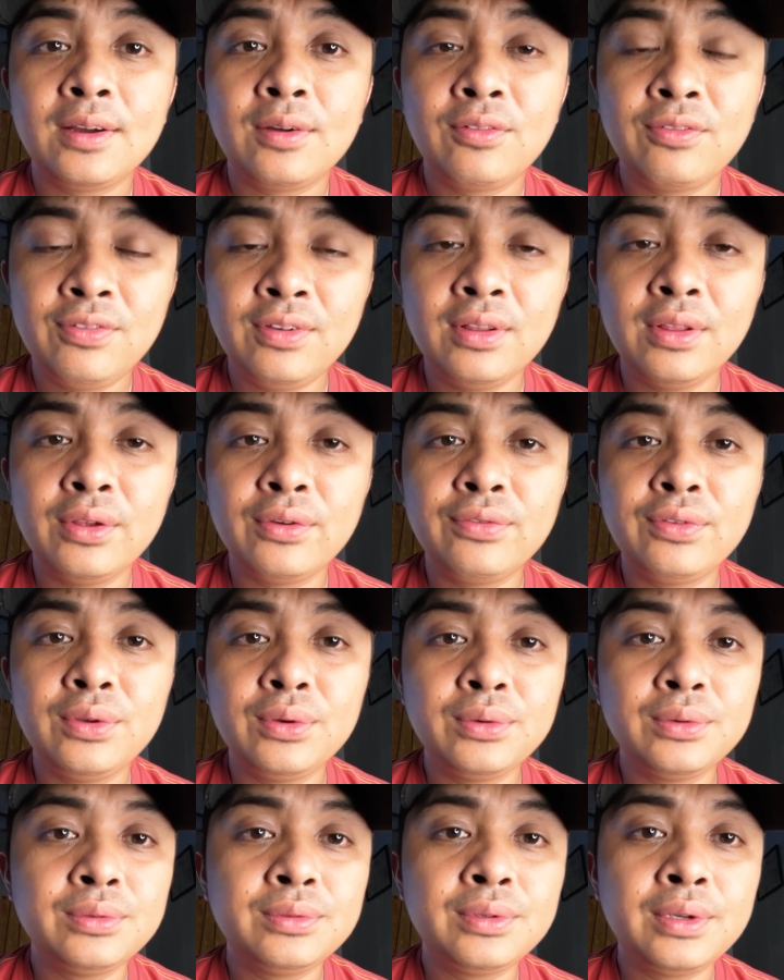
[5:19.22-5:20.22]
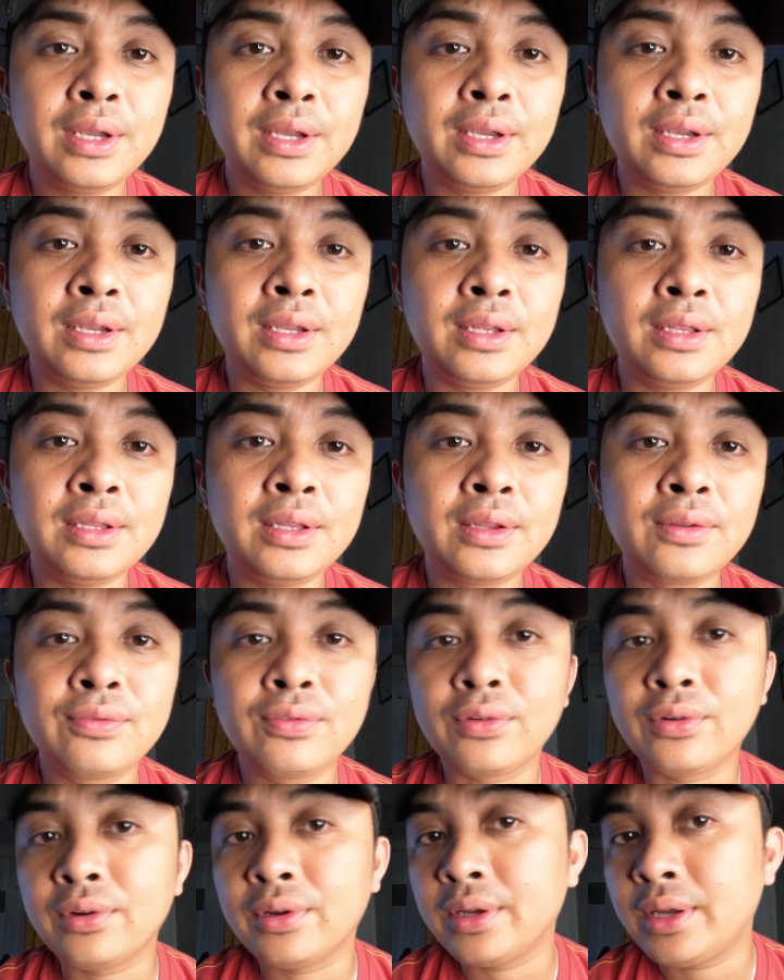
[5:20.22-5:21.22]
field of view and at
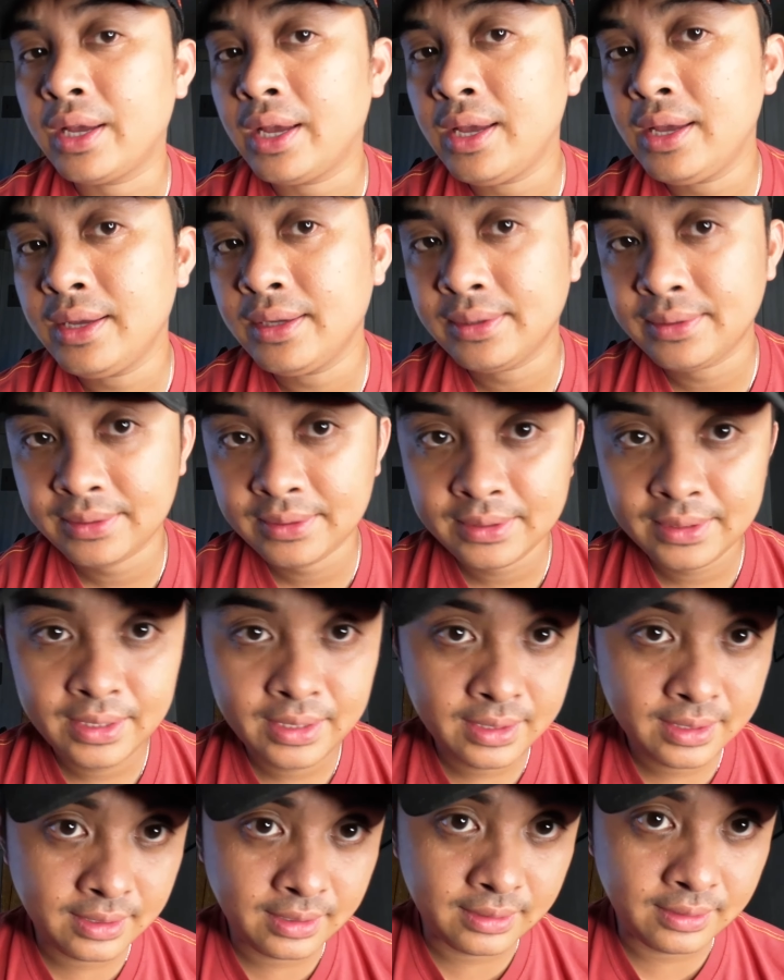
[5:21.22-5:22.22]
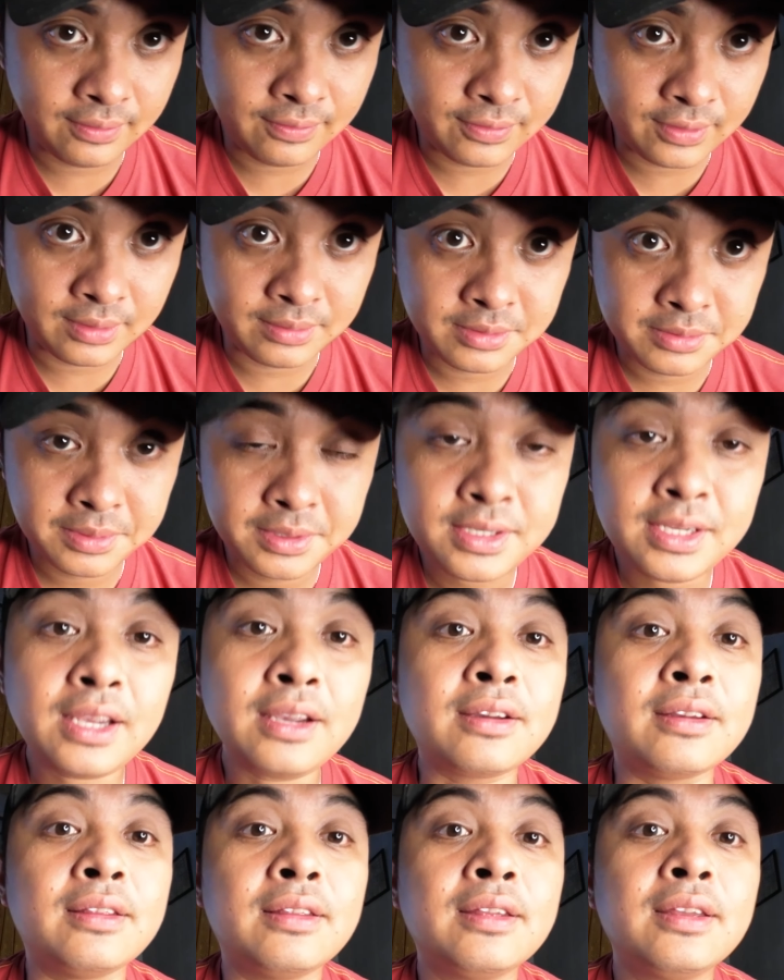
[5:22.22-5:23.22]
4K 30 frames per
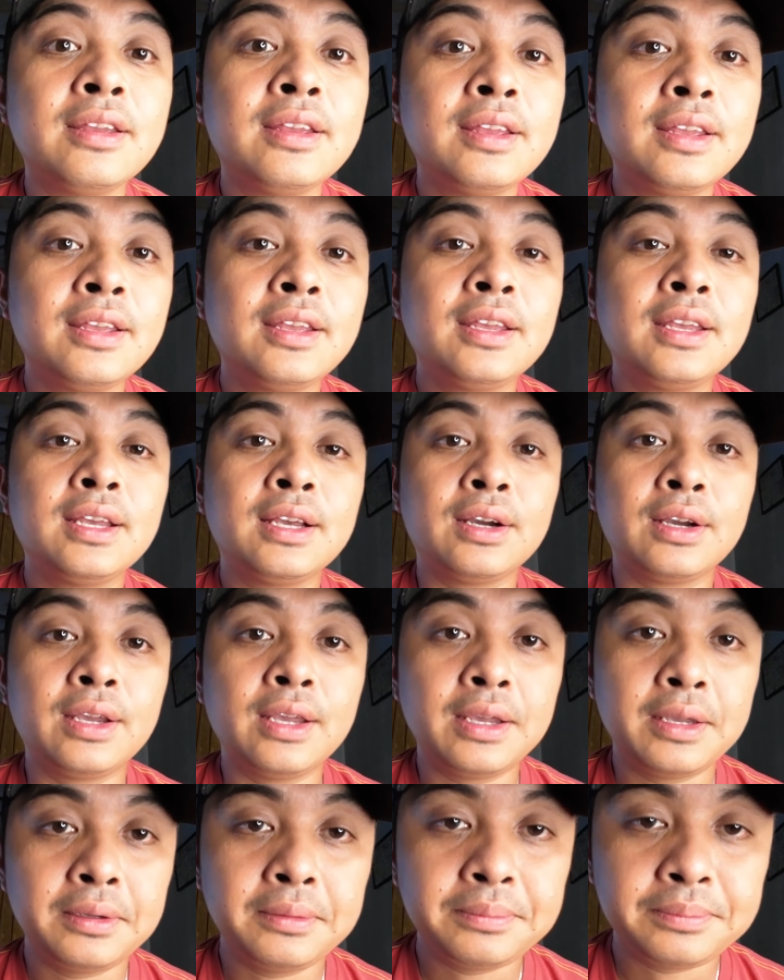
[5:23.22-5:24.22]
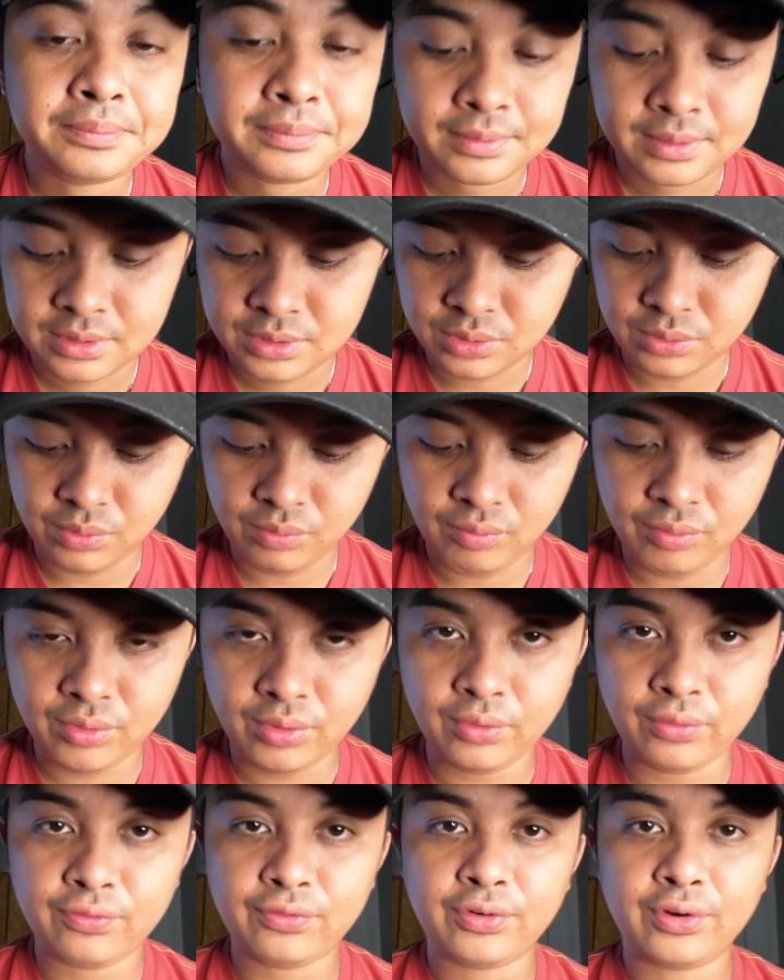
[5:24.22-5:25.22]
second. Okay, so we will
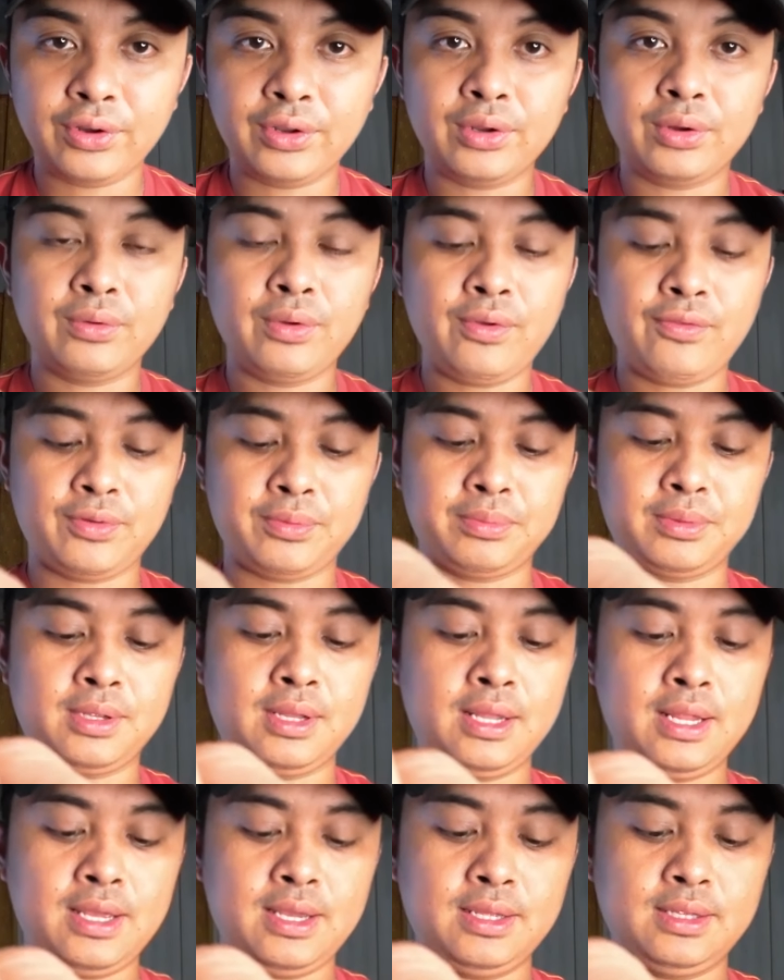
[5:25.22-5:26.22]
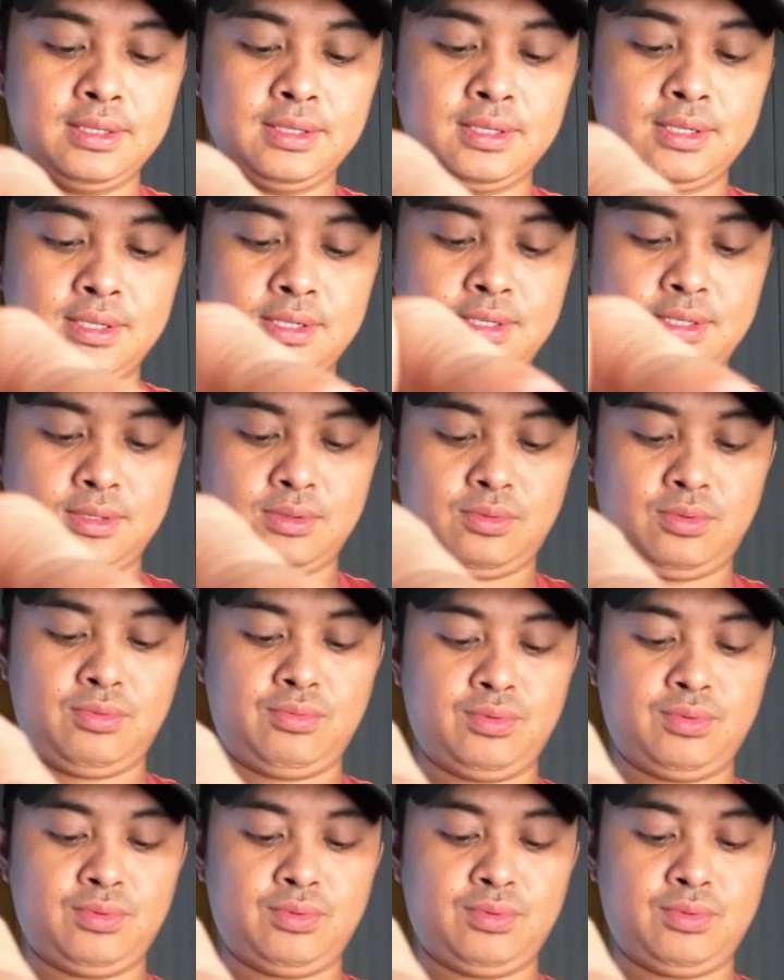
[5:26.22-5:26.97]
go further away from the lens. We